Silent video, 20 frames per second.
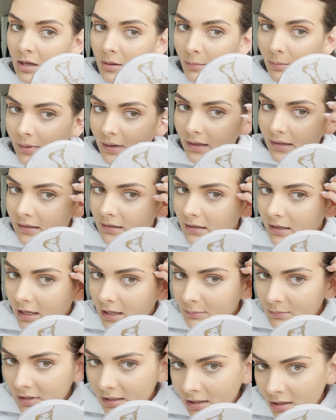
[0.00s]
but
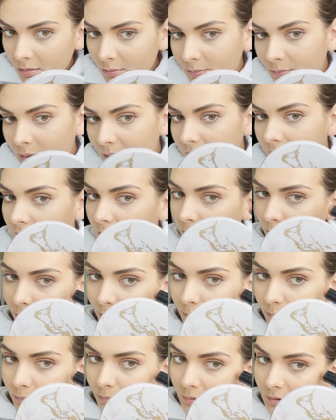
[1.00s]
I'm like a big
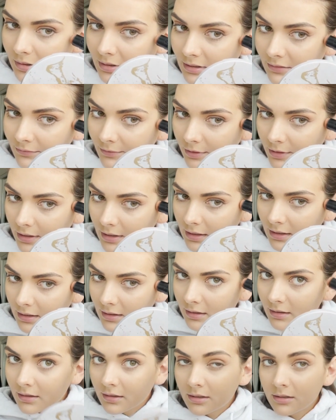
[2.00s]
believer
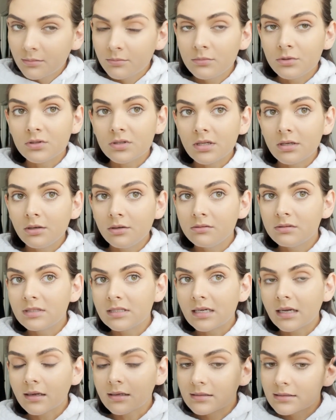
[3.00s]
in using nude
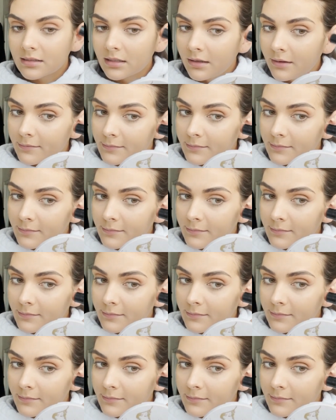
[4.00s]
sticks.